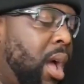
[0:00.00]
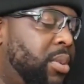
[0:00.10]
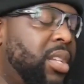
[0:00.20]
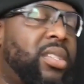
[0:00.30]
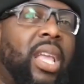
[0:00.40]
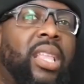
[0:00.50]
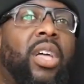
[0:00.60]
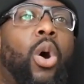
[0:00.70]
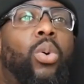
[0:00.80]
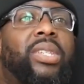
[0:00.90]
I'm just like
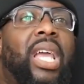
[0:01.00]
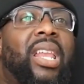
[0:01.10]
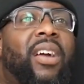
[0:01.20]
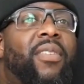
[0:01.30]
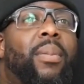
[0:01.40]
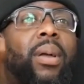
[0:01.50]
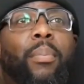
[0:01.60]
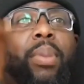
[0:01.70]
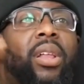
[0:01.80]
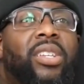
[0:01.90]
the whole technique of
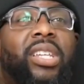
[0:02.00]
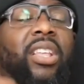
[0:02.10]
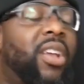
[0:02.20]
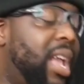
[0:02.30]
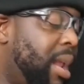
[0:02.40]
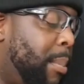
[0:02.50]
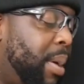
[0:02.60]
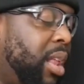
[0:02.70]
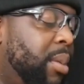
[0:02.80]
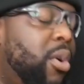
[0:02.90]
I'm barely shaking their hand, I'm
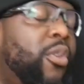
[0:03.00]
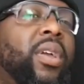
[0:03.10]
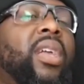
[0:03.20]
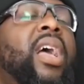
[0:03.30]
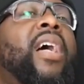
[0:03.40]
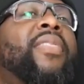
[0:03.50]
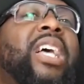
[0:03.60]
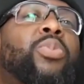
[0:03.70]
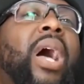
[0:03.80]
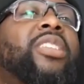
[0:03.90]
barely moving.
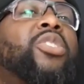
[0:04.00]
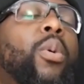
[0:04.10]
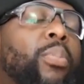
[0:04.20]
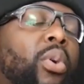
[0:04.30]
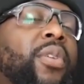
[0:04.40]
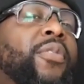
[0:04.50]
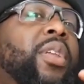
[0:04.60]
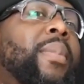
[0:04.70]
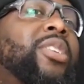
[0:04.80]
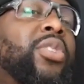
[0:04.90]
That's why it's so important
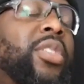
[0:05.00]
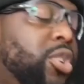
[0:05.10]
for you to make sure